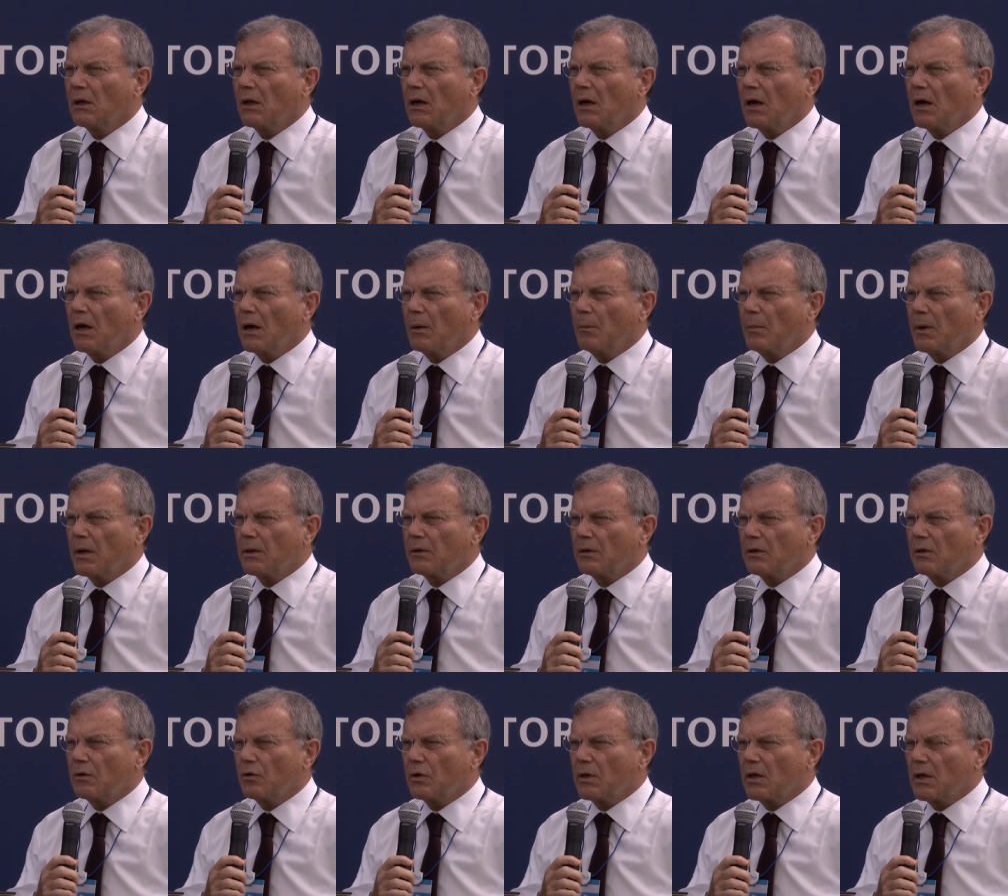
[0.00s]
but
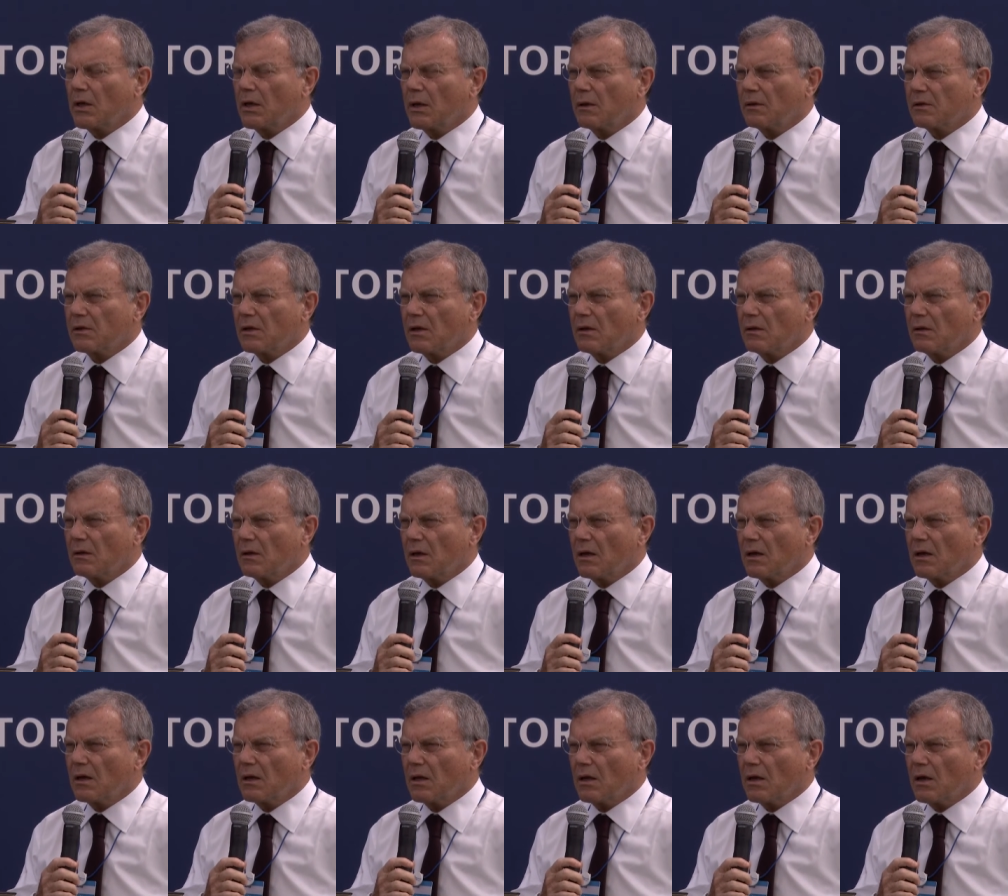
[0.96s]
looking at
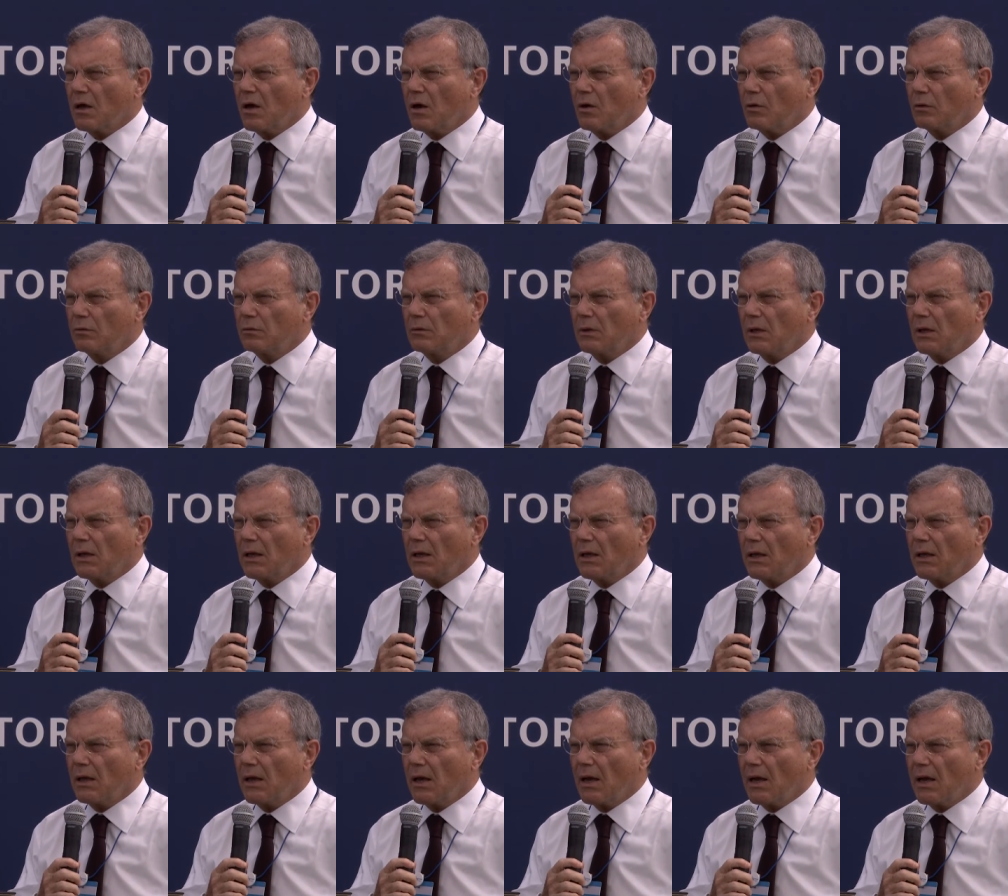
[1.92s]
it
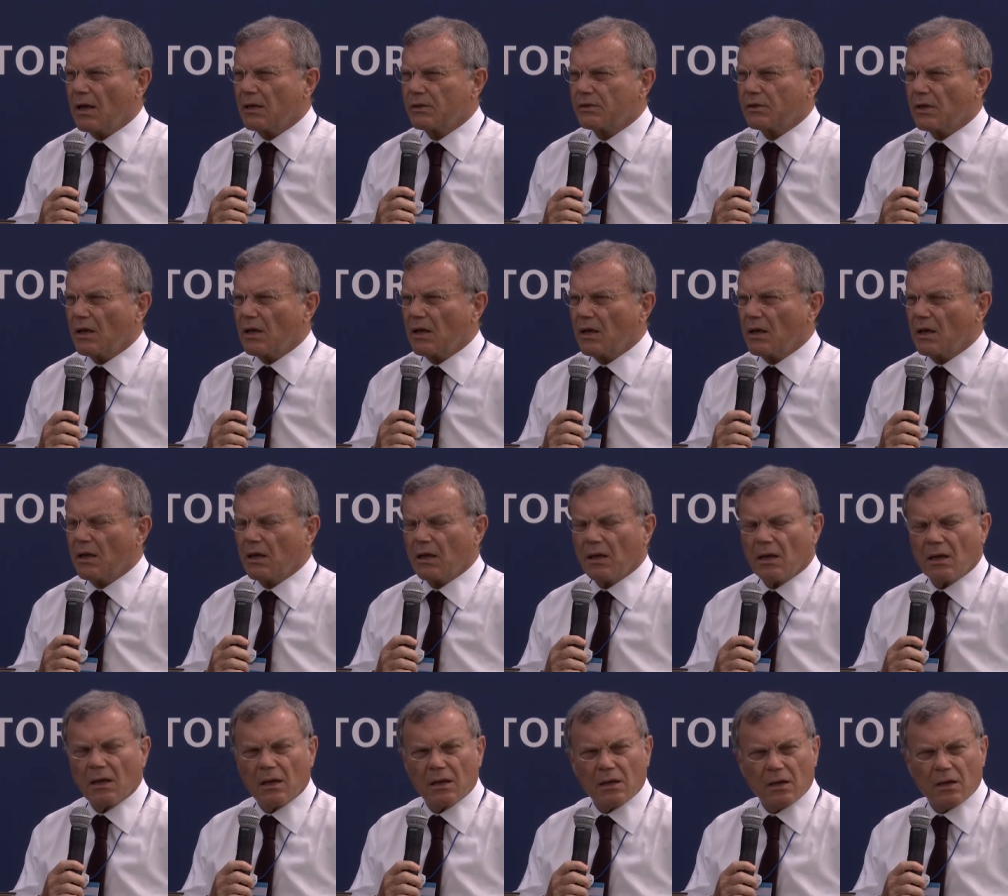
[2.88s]
coldly as a